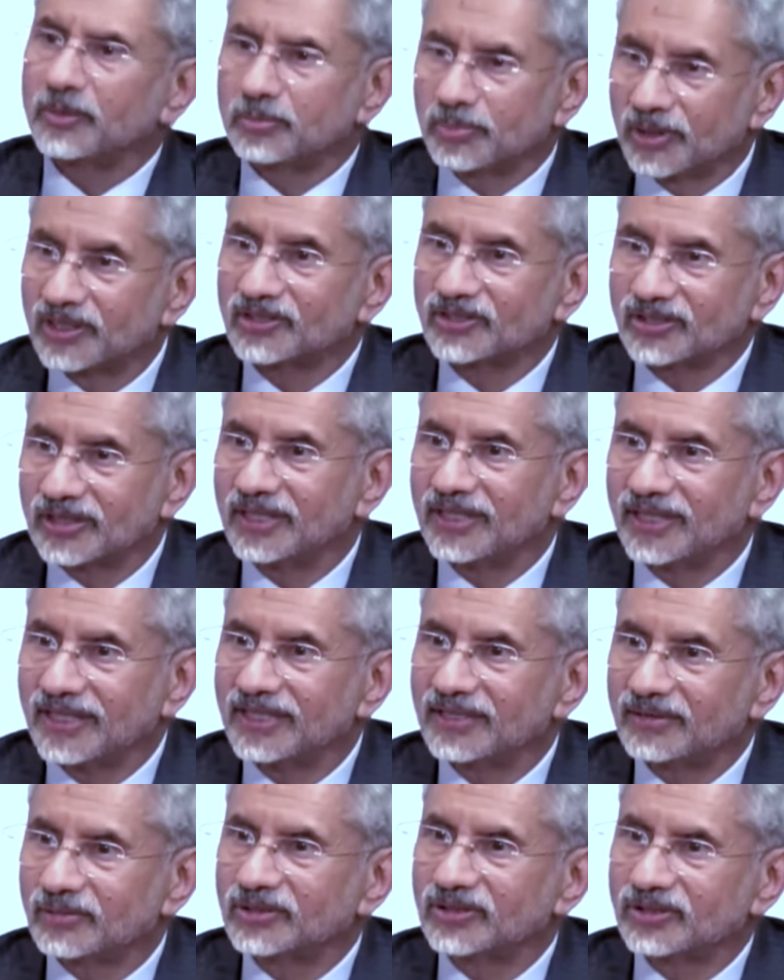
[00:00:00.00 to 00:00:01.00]
me
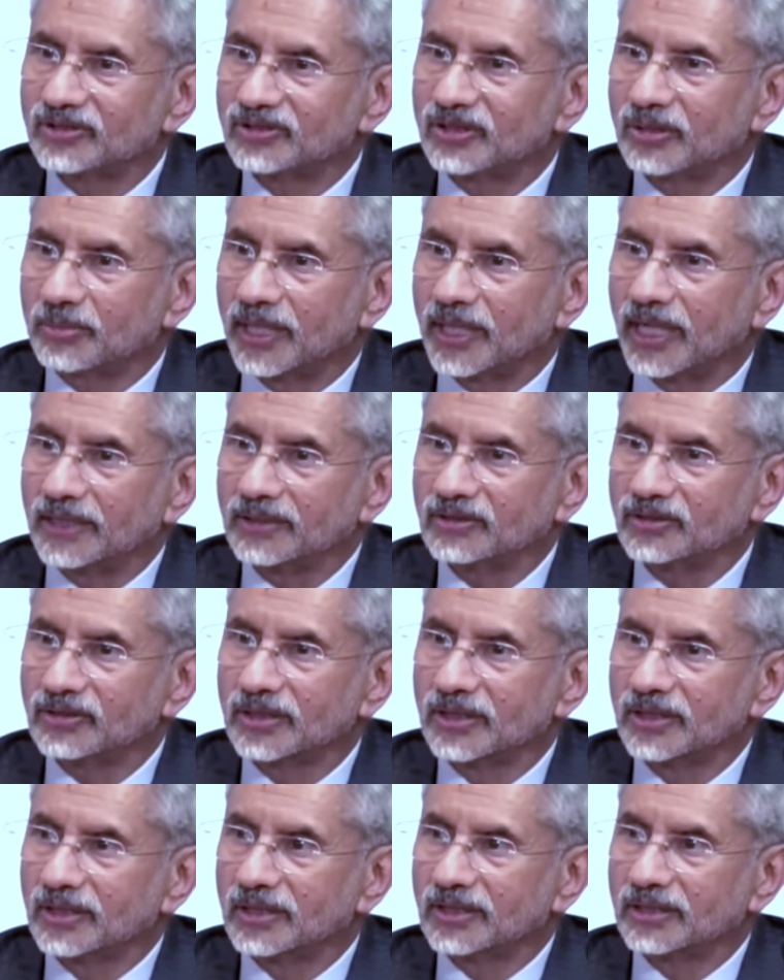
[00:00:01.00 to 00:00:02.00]
personally, it was a
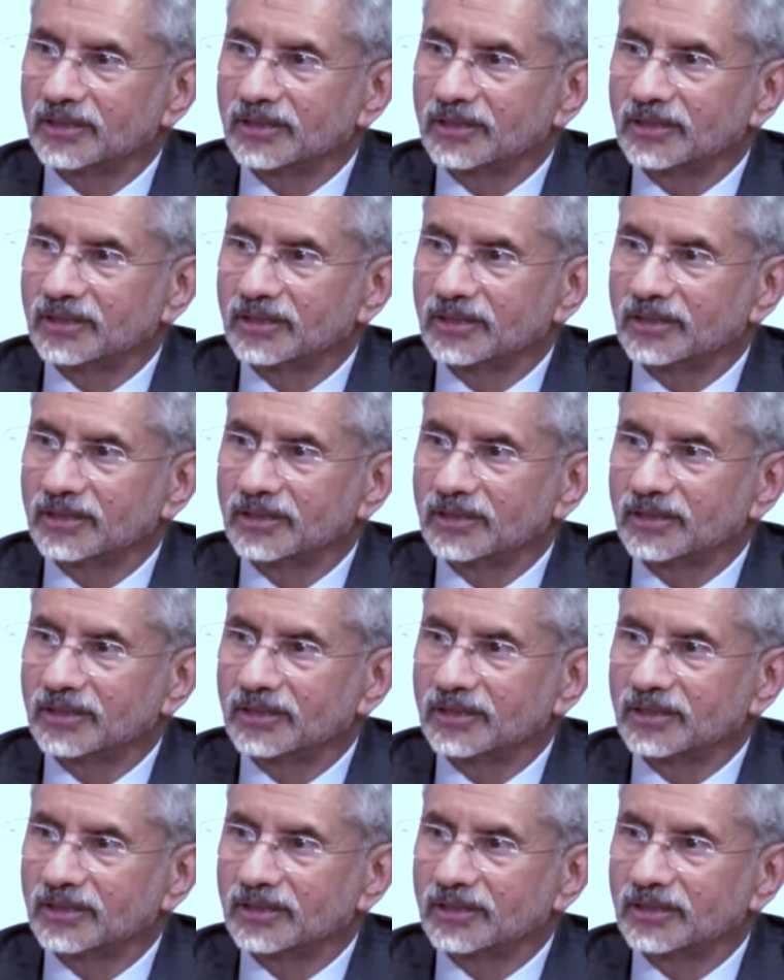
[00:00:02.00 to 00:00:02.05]
surprise.